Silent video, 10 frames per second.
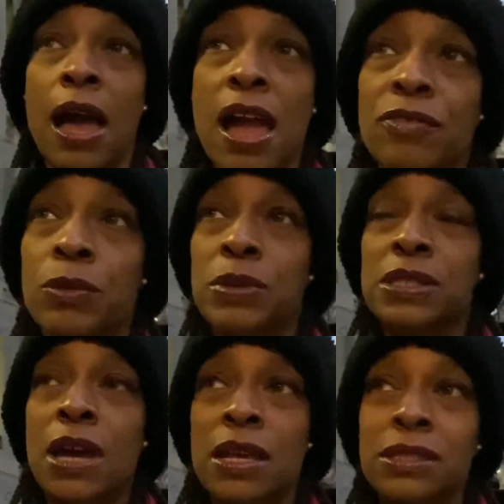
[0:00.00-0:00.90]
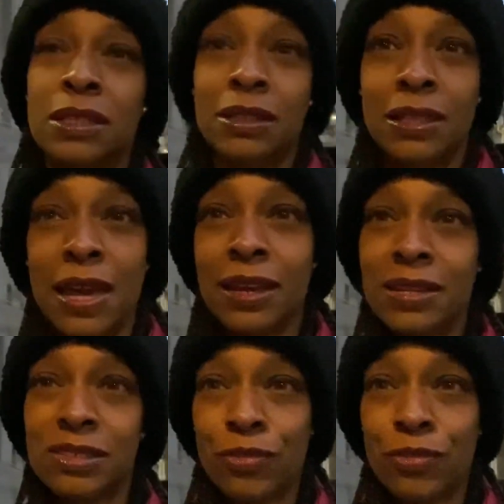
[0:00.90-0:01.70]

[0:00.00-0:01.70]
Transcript: everyone's constantly like, it's